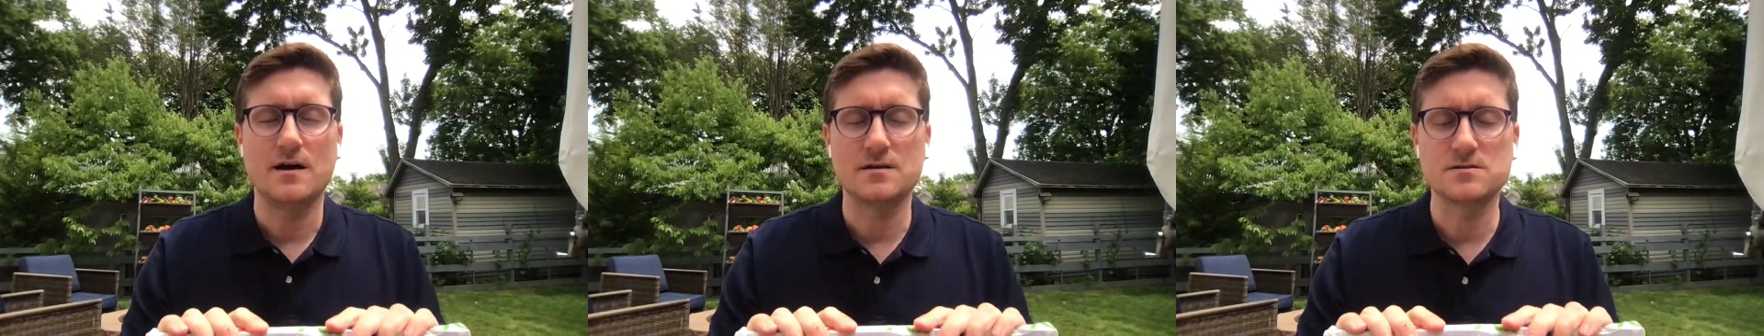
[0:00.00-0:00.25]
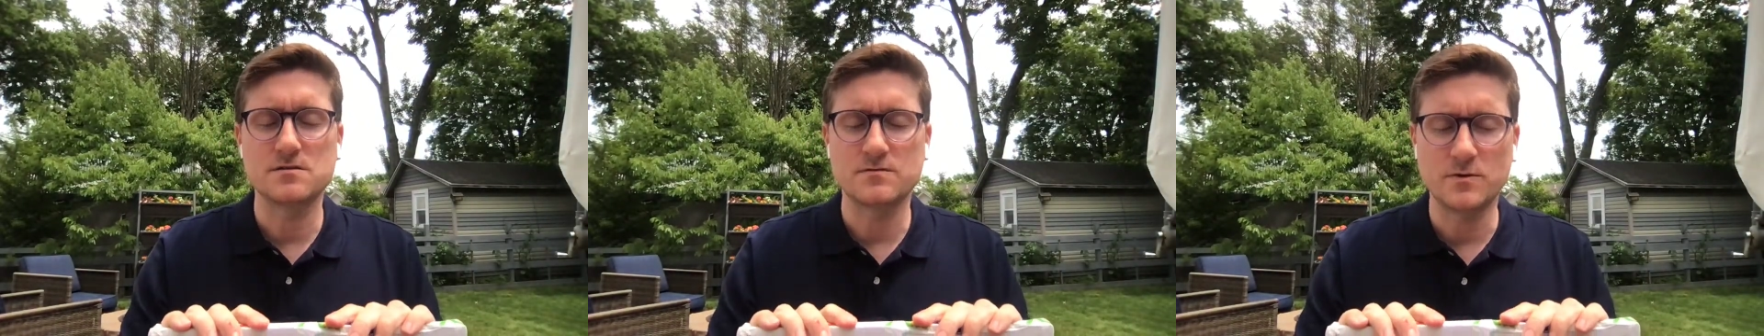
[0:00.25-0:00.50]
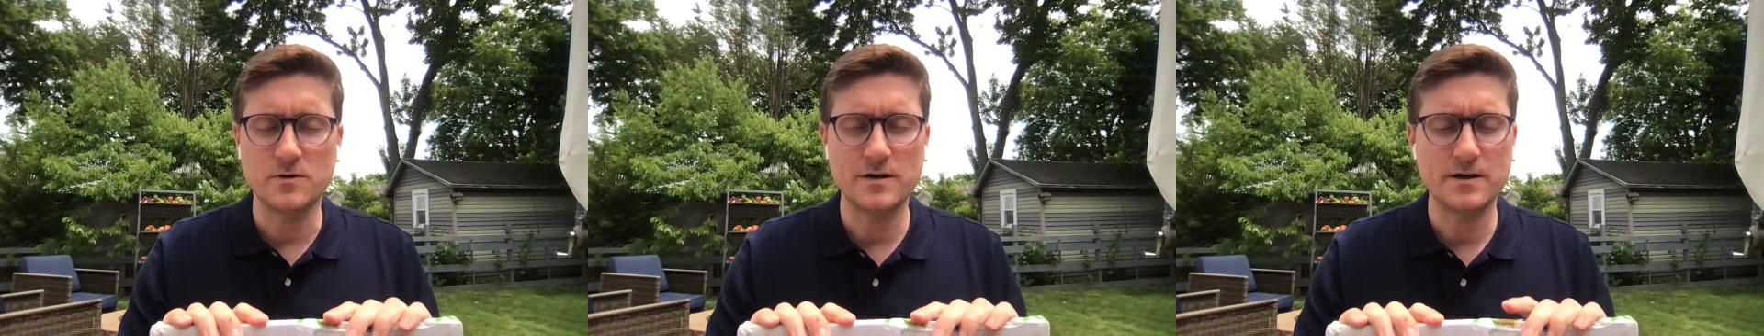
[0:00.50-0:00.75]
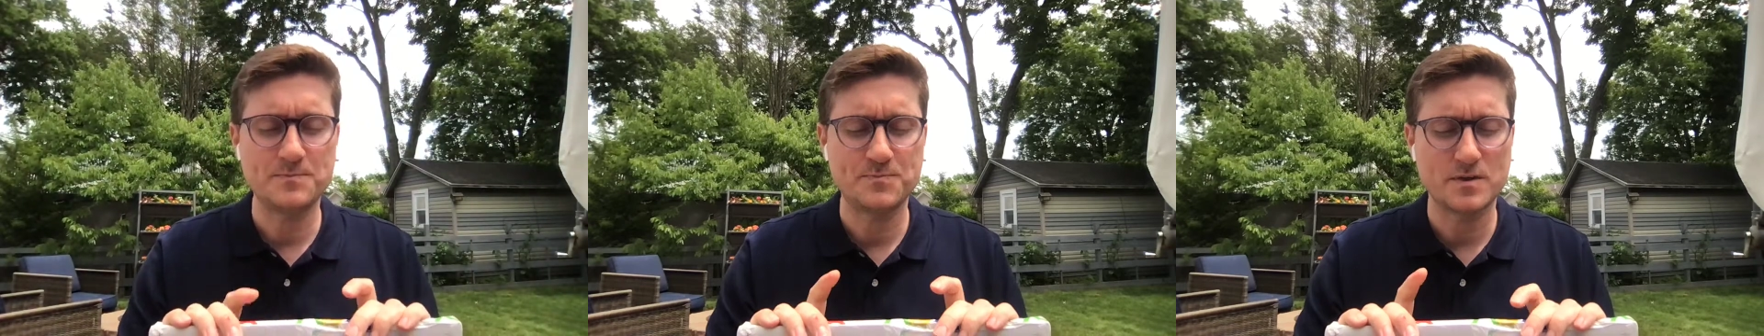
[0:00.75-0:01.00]
on
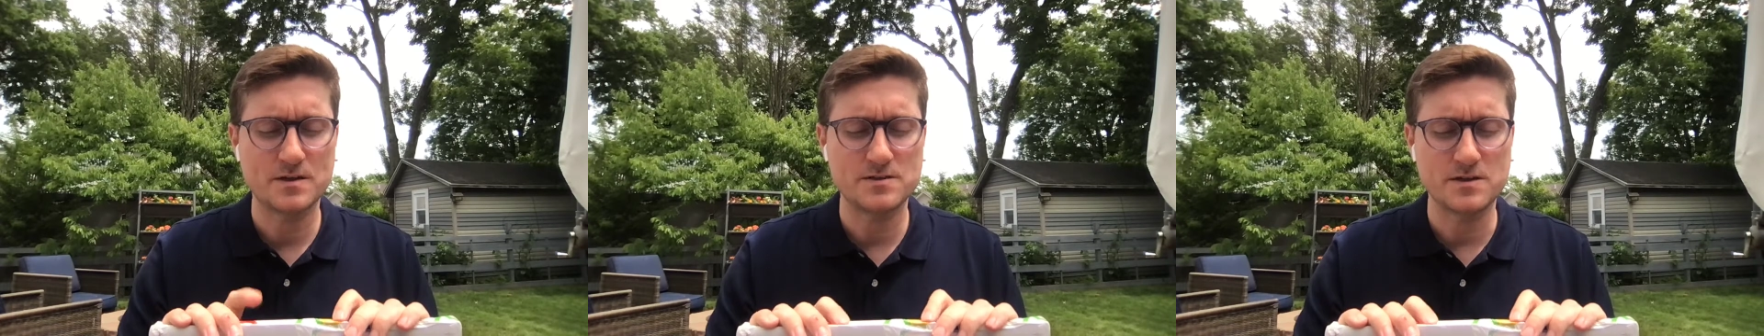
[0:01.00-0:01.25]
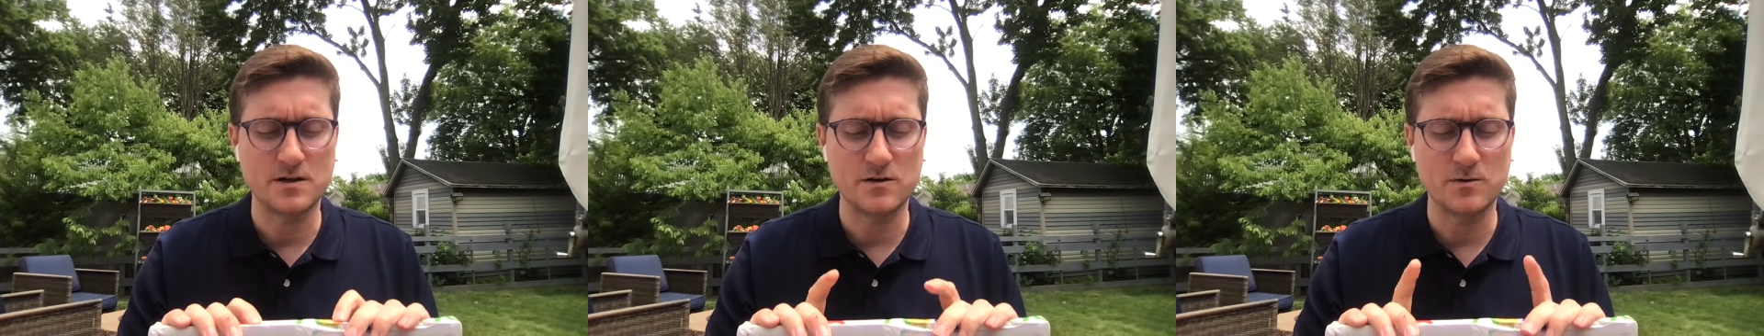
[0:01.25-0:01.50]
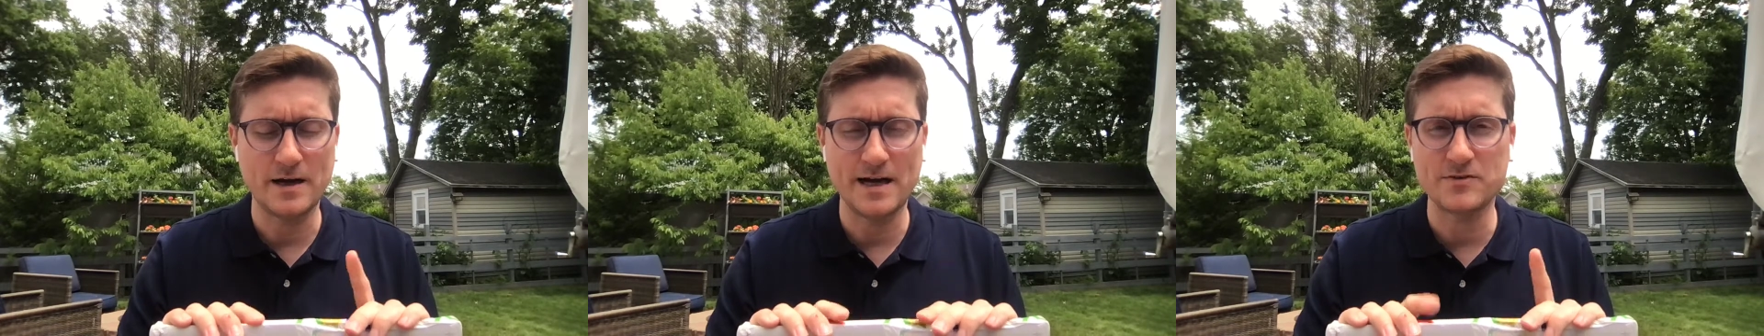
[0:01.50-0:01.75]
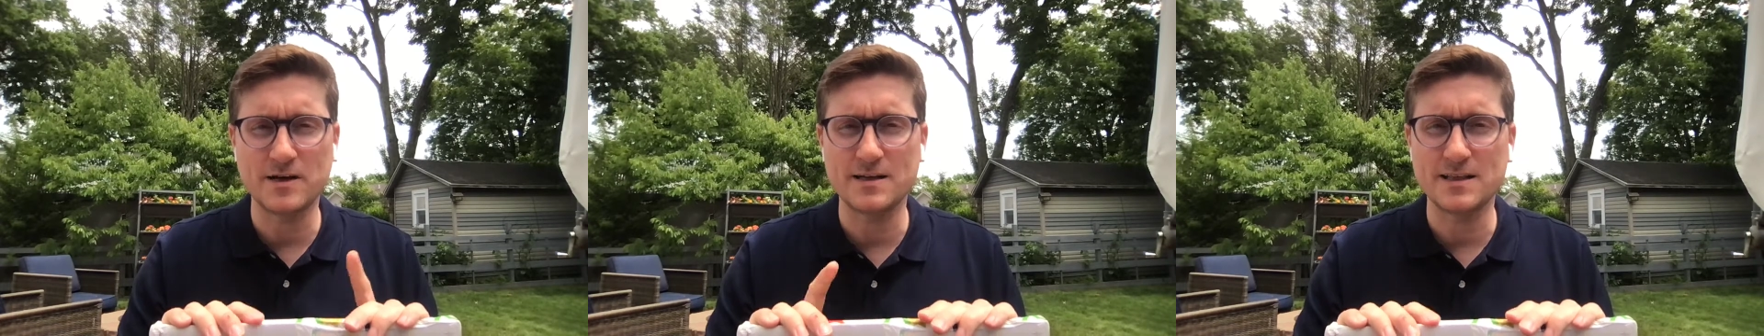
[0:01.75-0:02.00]
Savoy. So
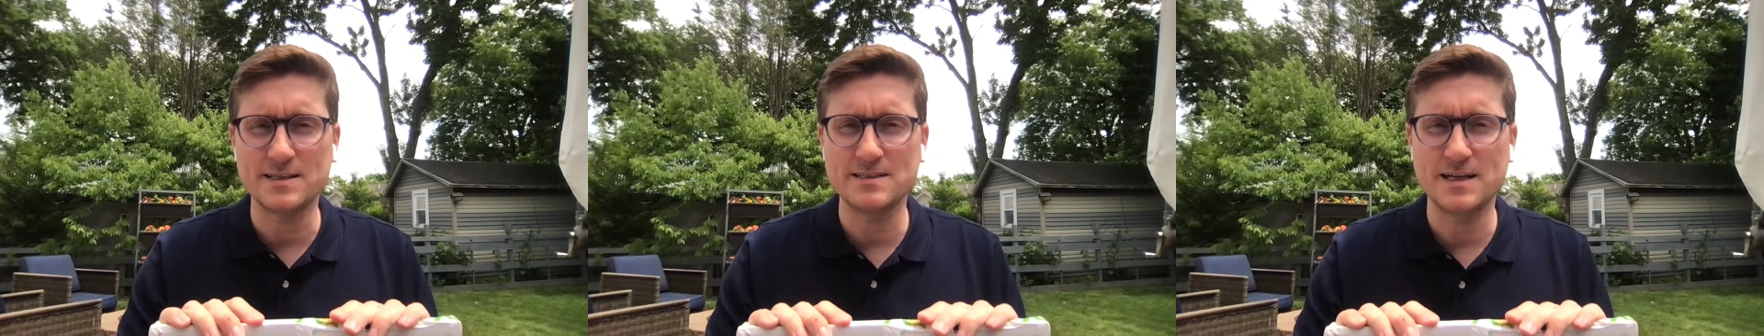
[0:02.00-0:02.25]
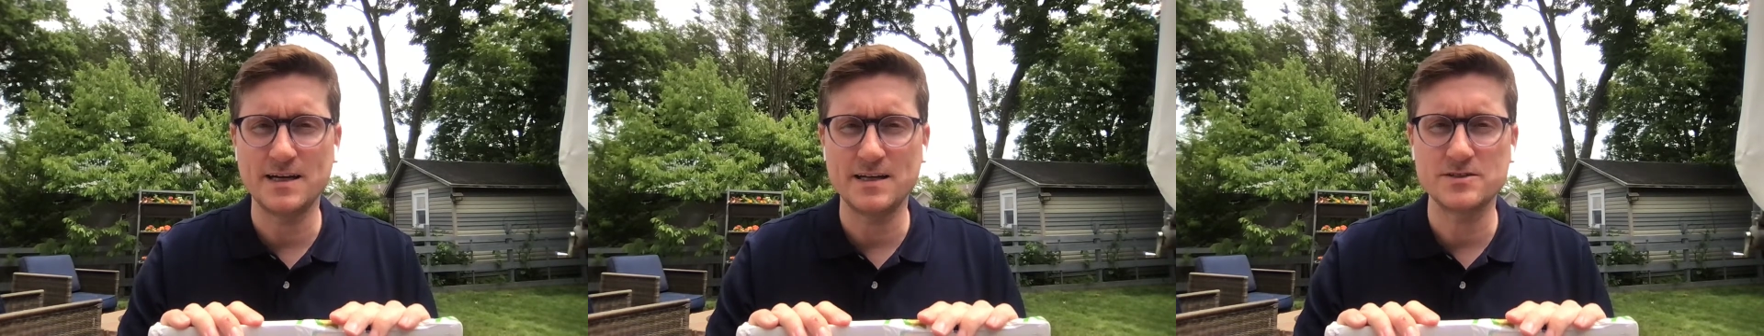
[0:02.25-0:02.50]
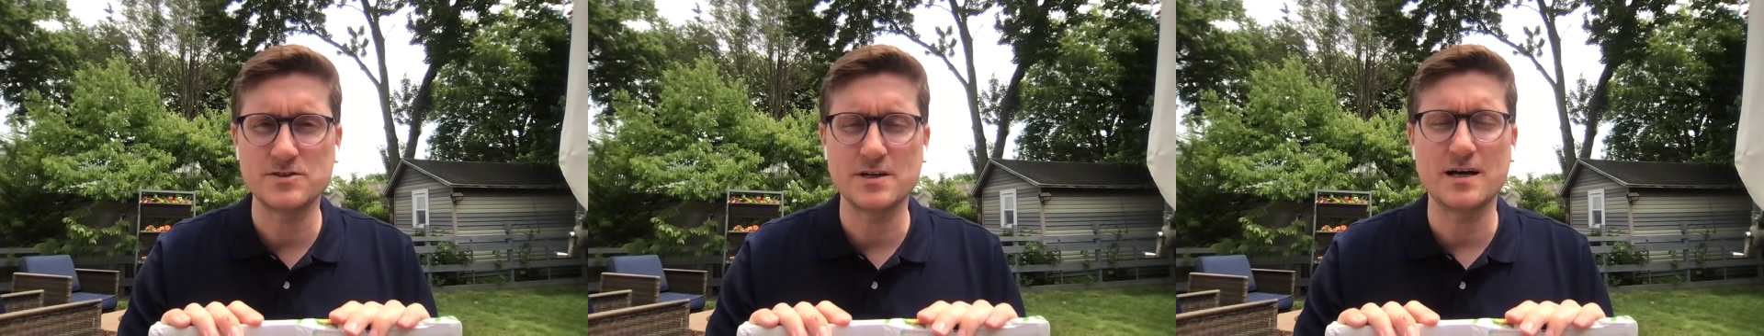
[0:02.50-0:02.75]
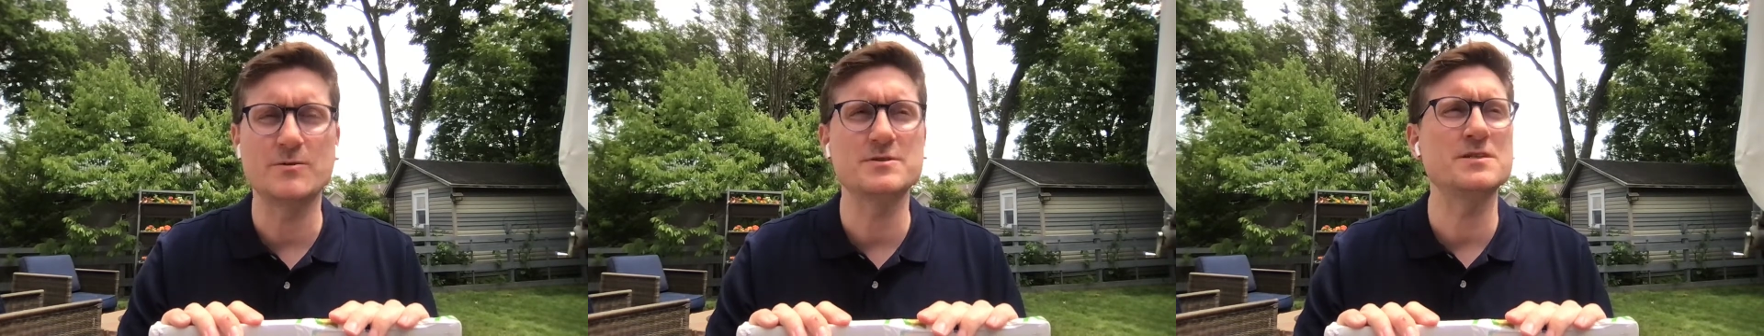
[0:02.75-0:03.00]
after I got that 10 inch,
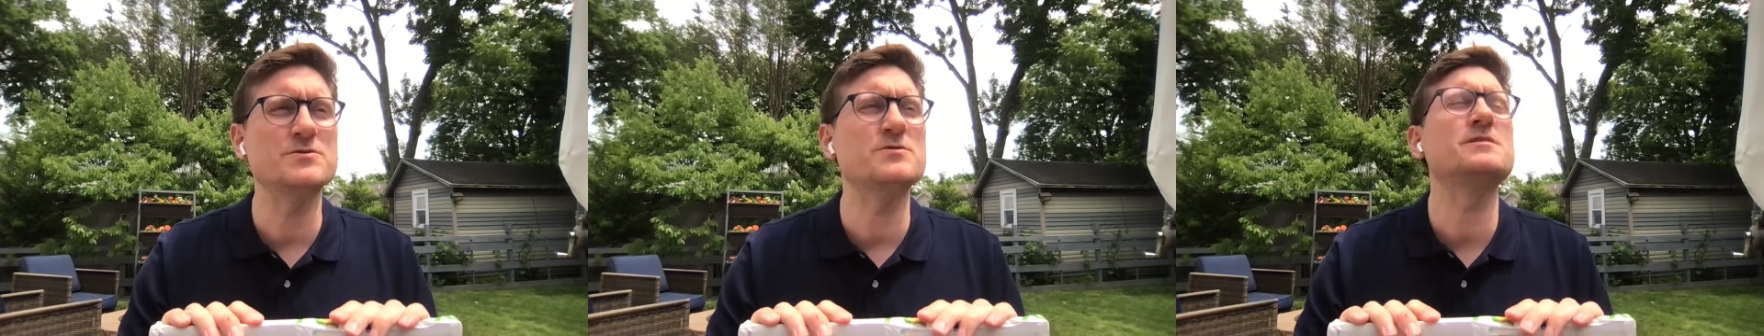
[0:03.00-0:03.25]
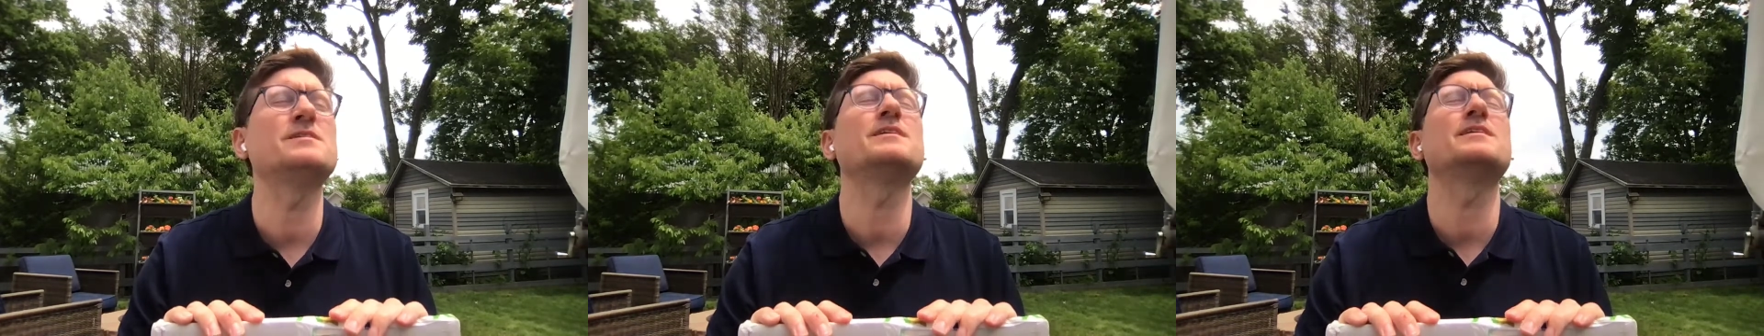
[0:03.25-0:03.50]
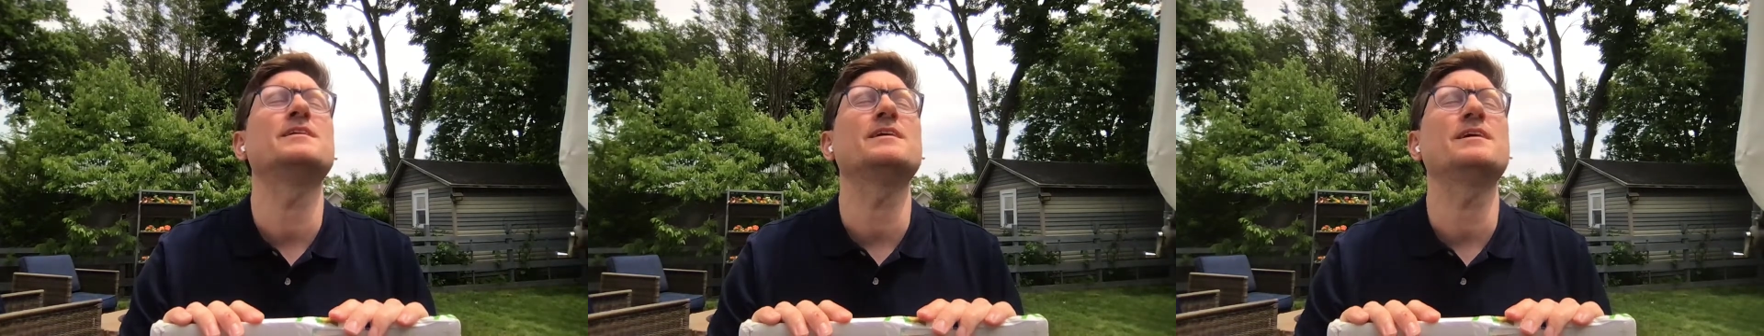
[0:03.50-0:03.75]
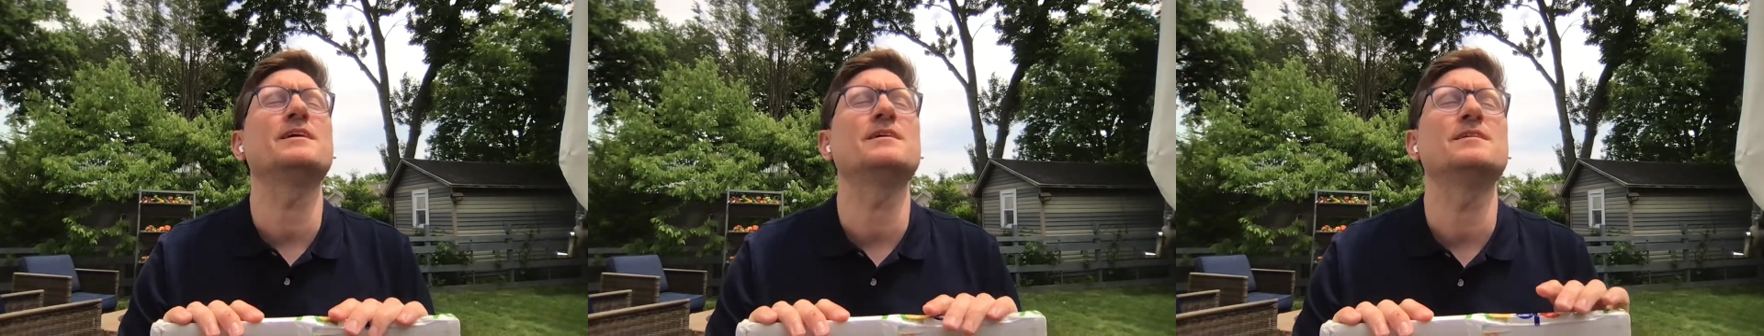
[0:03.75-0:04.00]
I was interested
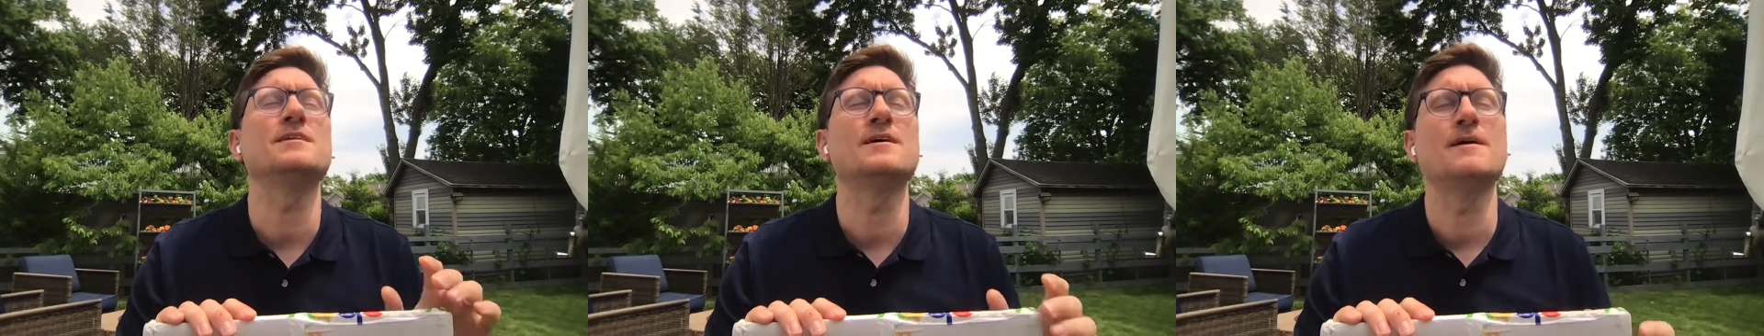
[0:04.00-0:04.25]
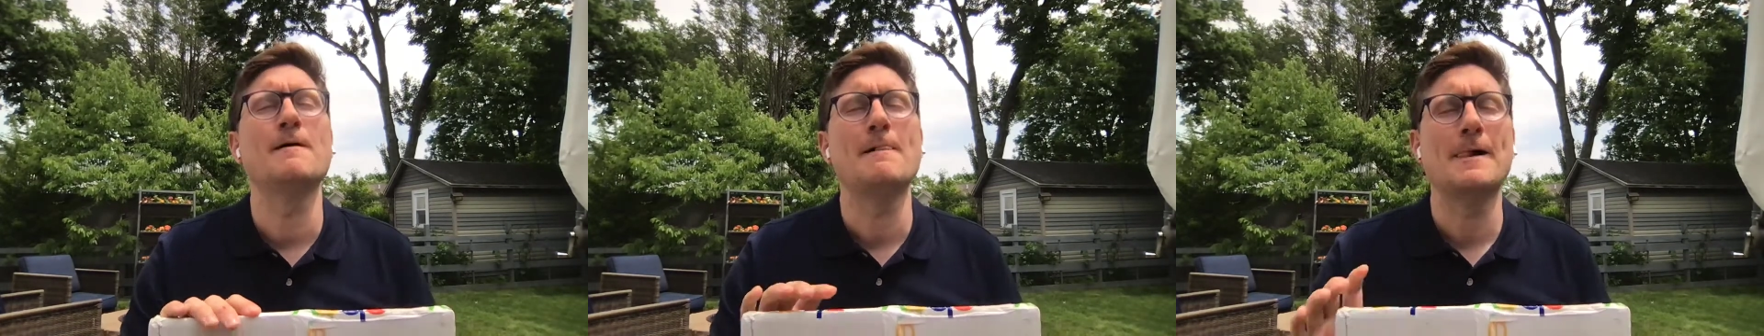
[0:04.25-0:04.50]
in